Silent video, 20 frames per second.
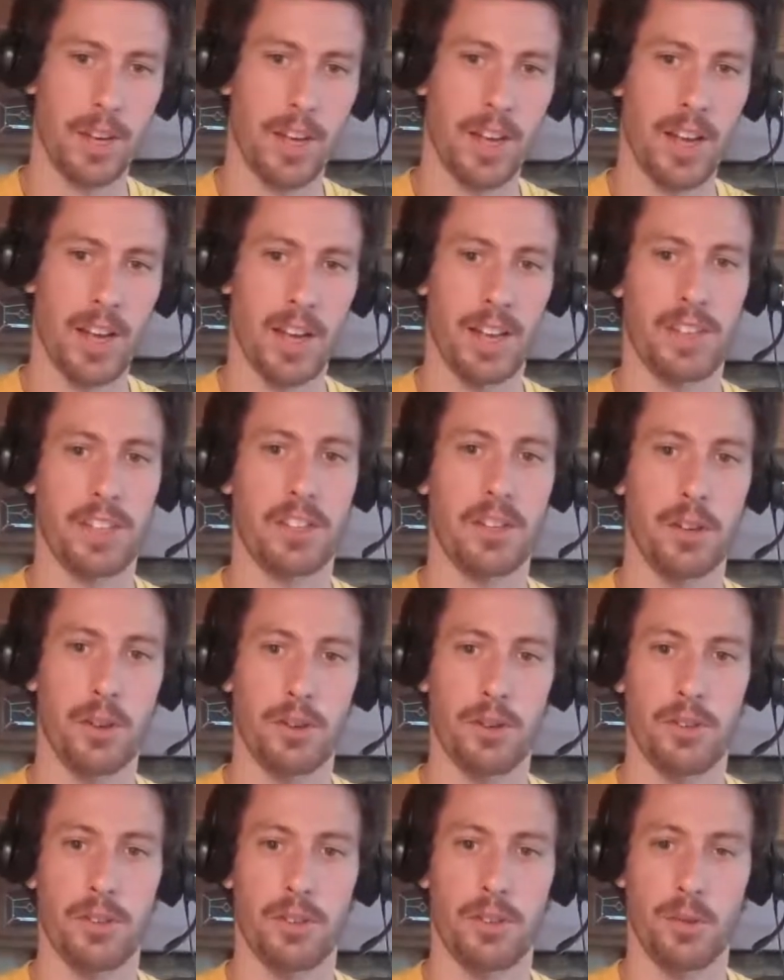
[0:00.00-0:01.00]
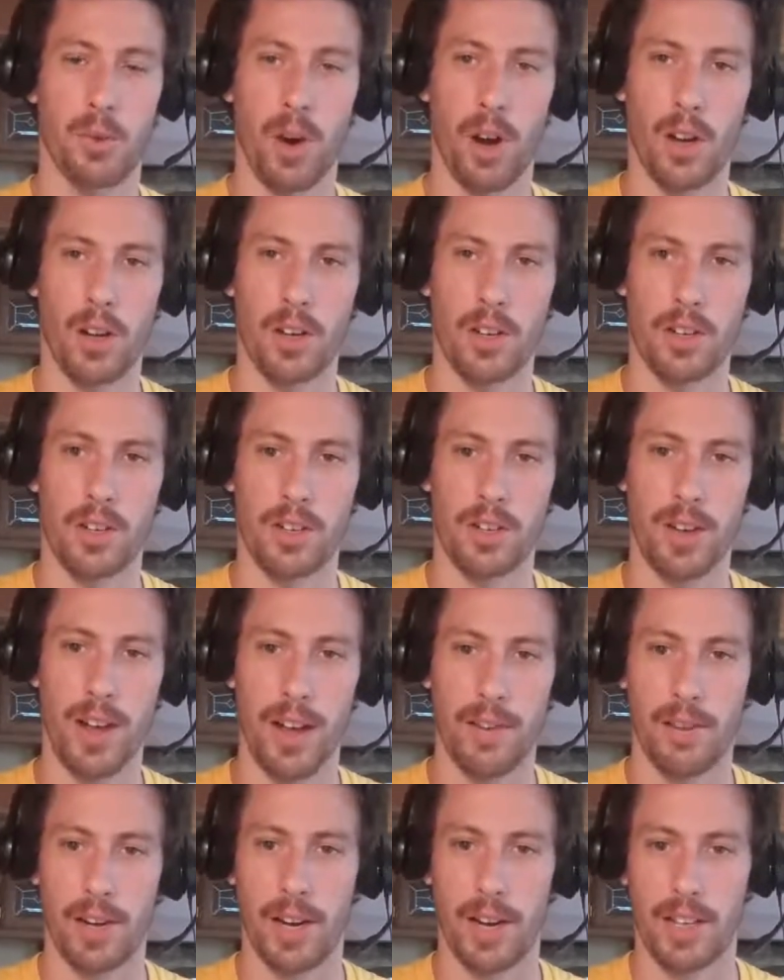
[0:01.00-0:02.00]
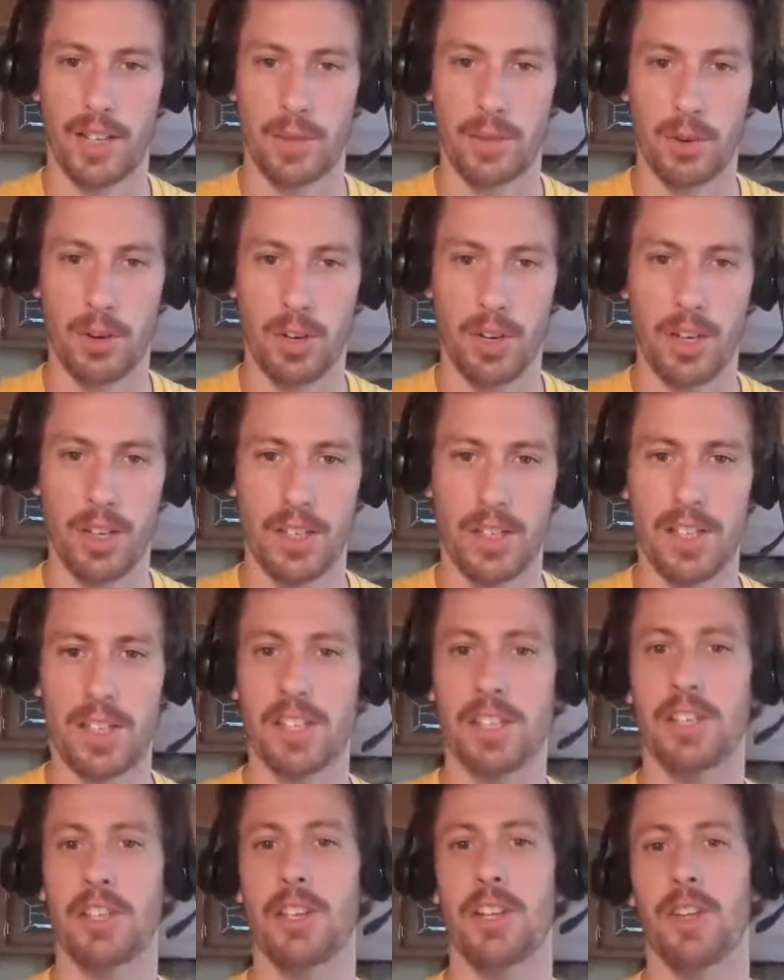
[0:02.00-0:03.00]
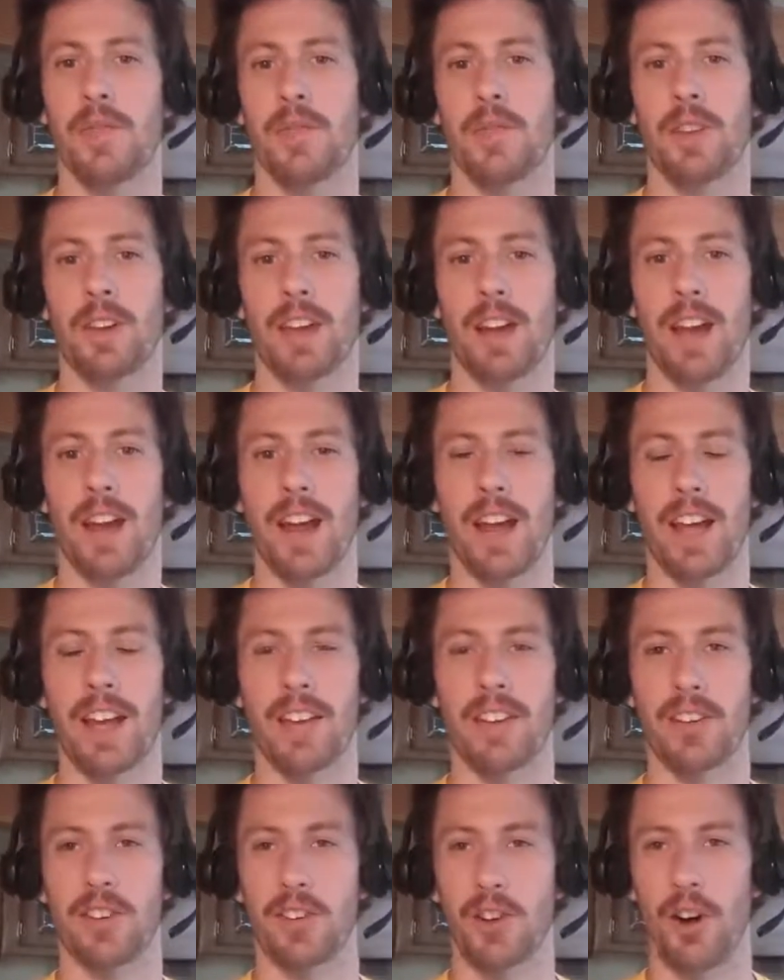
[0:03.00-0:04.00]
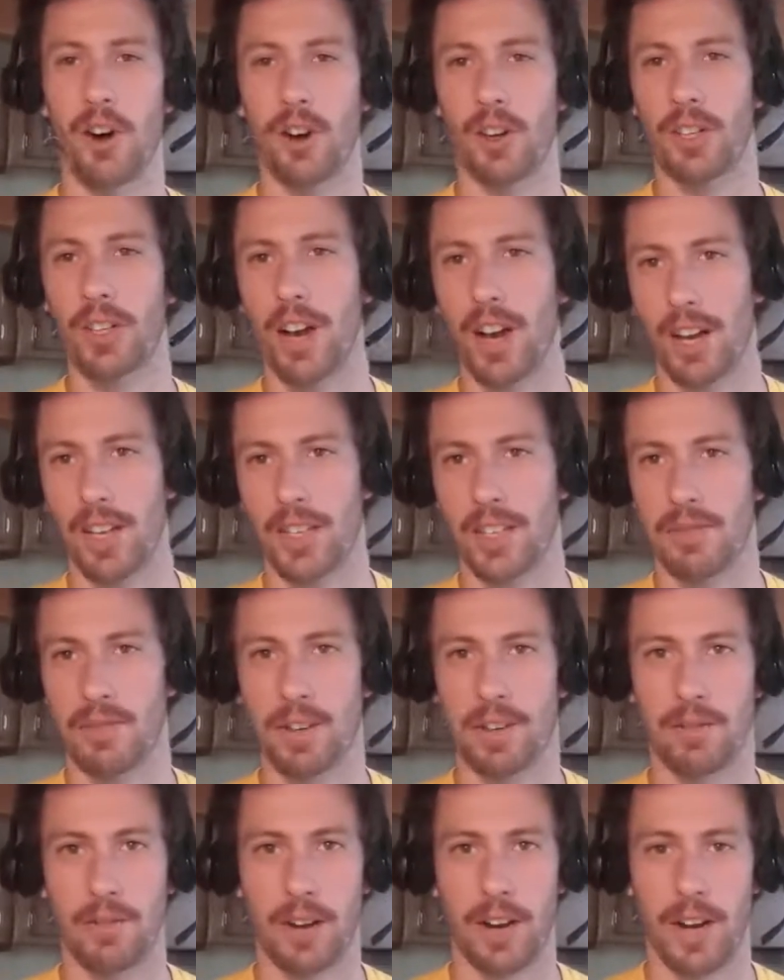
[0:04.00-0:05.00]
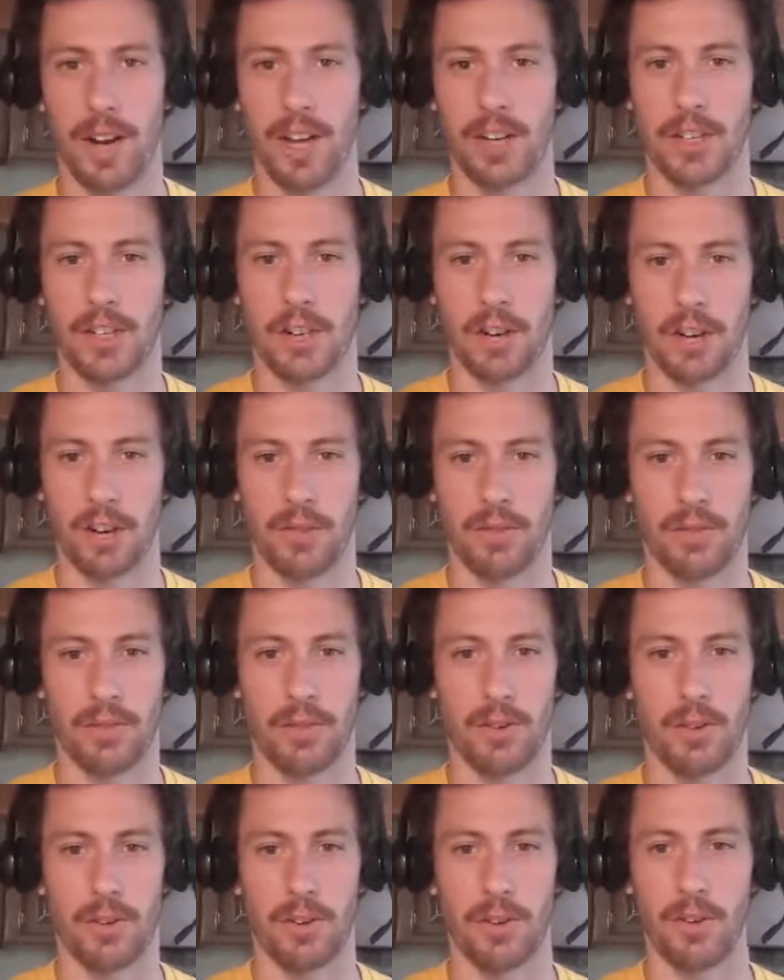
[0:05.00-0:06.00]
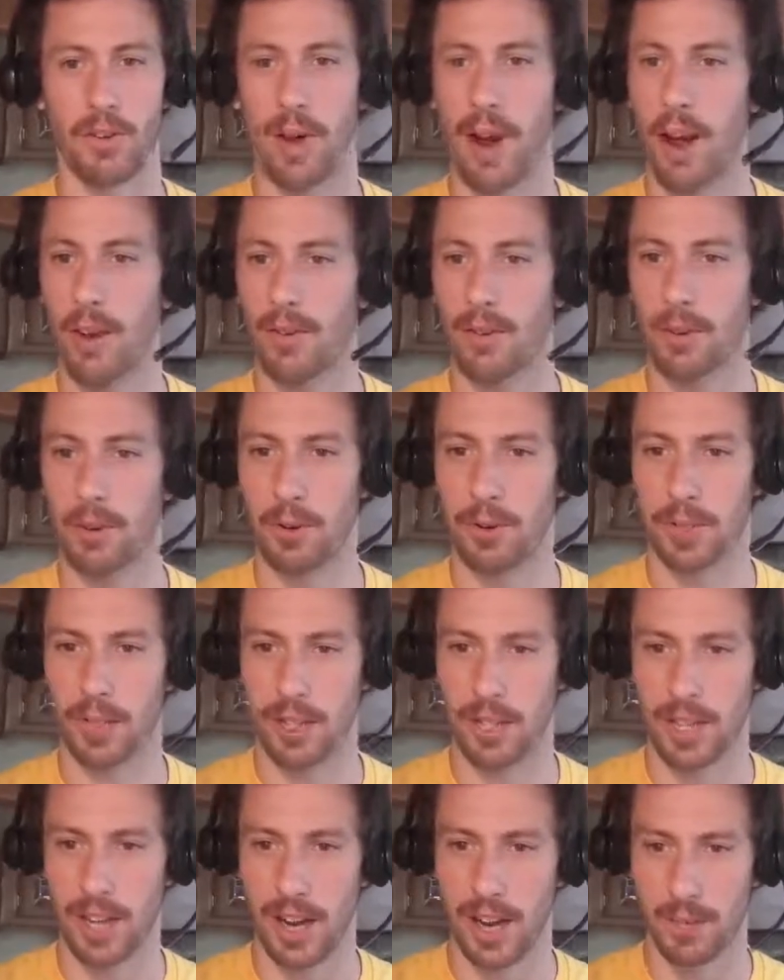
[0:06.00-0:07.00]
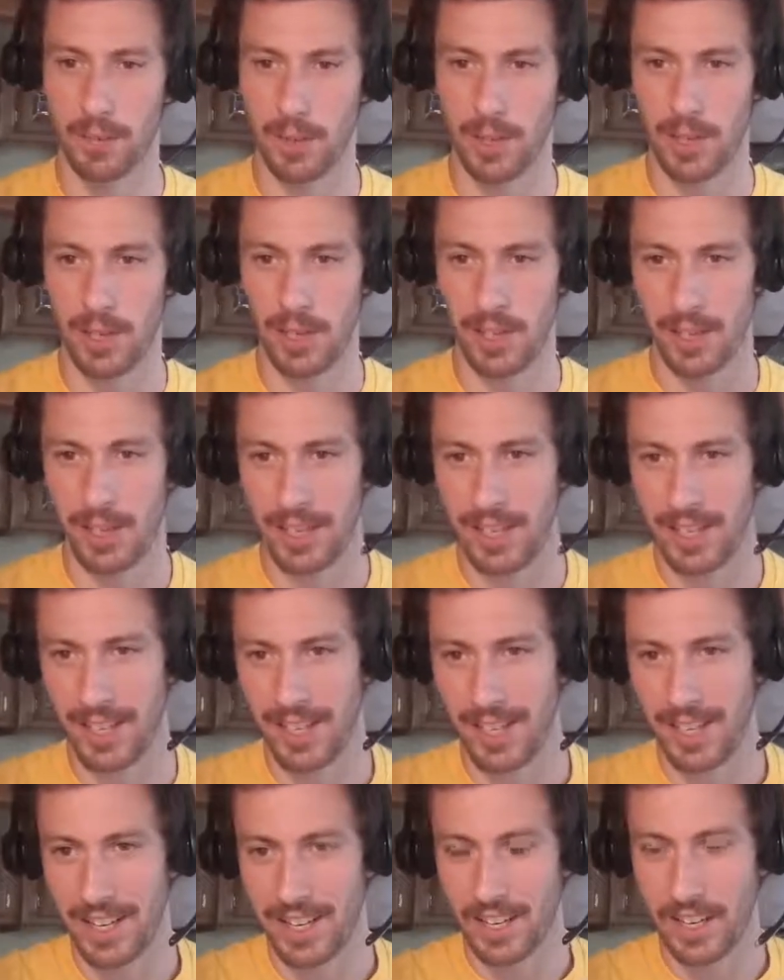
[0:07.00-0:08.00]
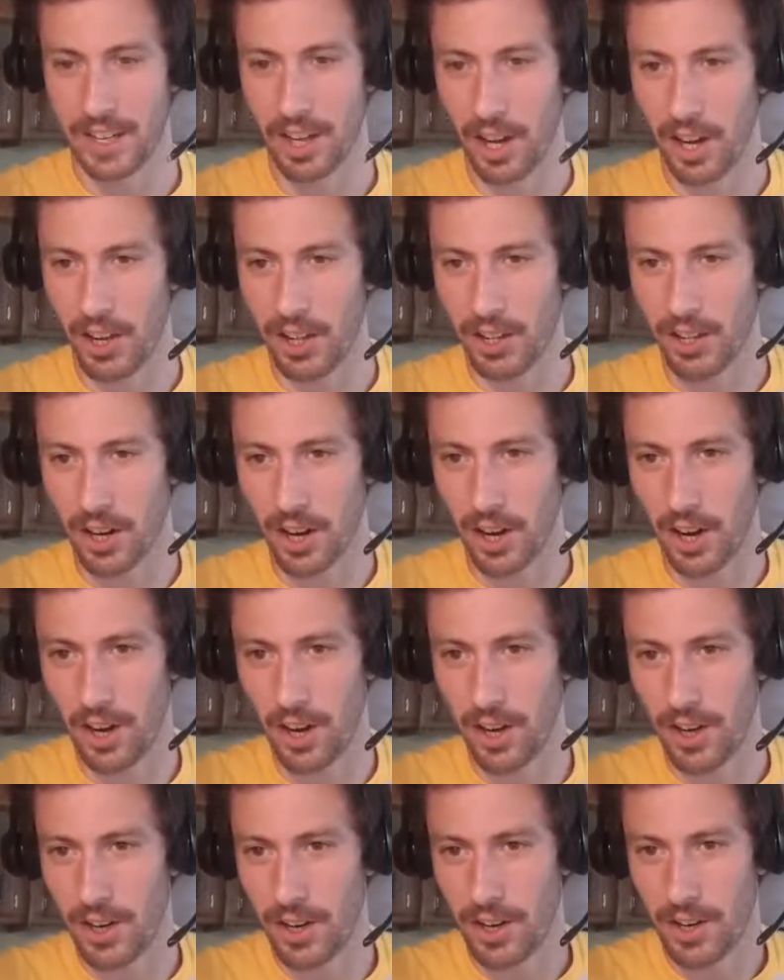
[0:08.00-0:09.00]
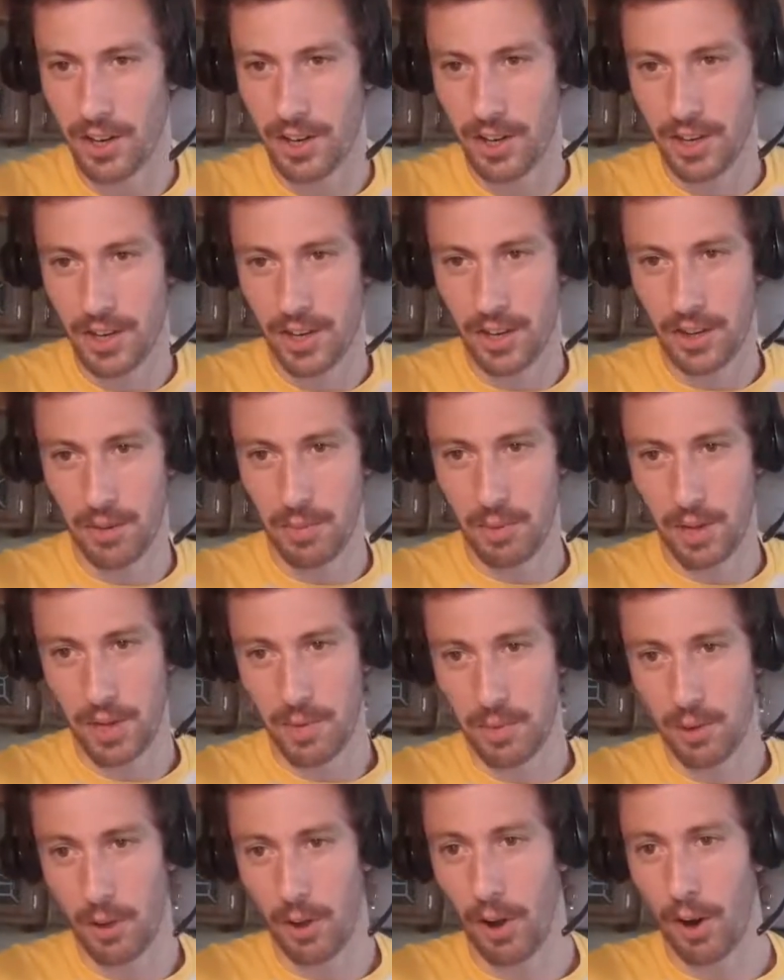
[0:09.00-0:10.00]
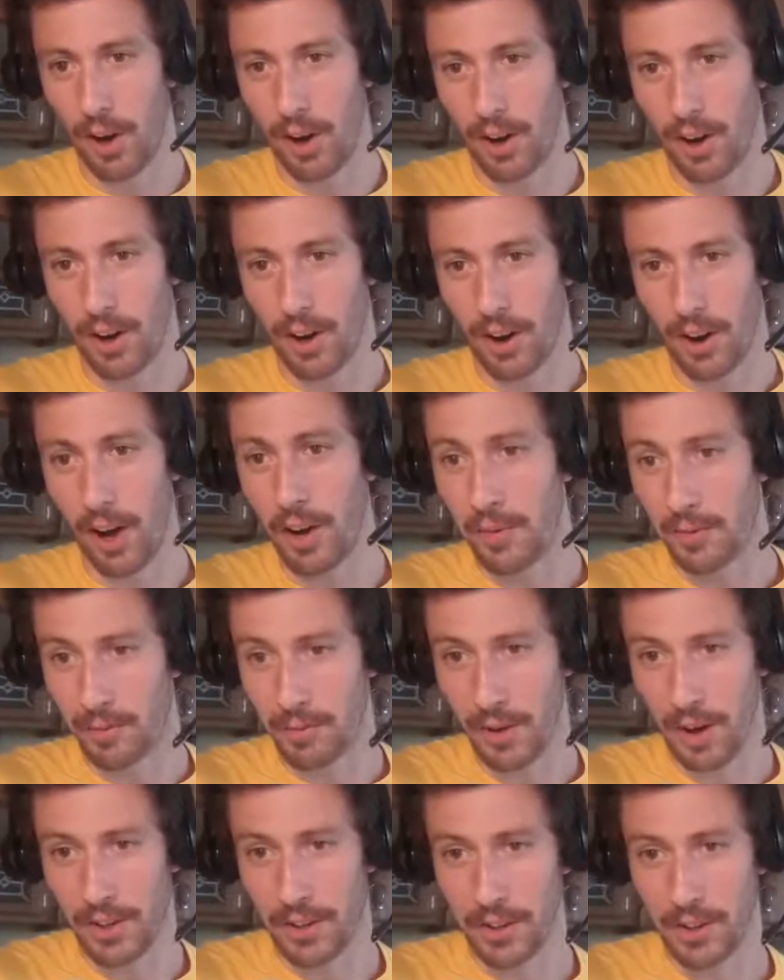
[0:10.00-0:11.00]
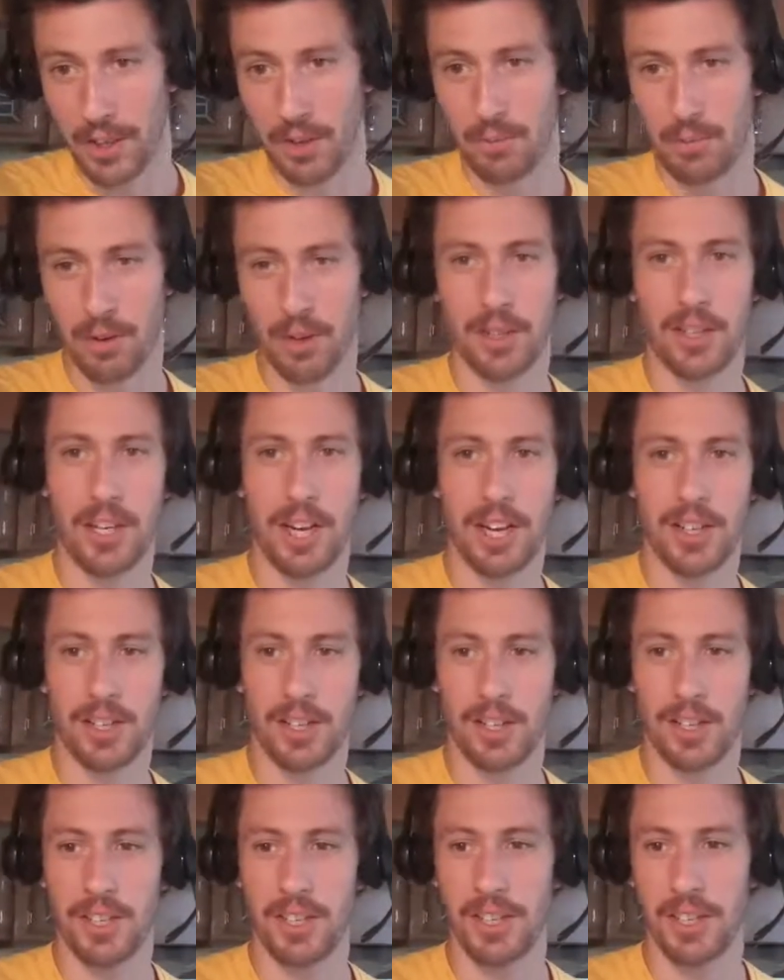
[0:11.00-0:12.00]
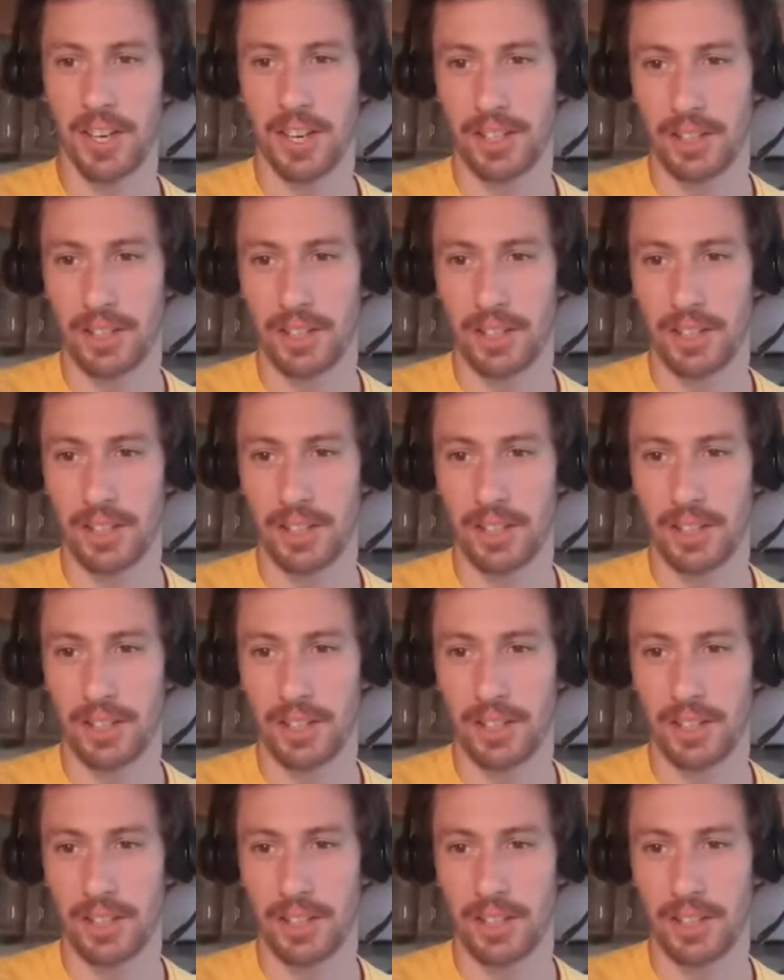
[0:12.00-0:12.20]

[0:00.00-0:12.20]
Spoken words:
it's close to the water so you have a nice breeze, and there's all kinds of different nature for you outdoorsy types. Cons are the people are unfriendly, pretentious, and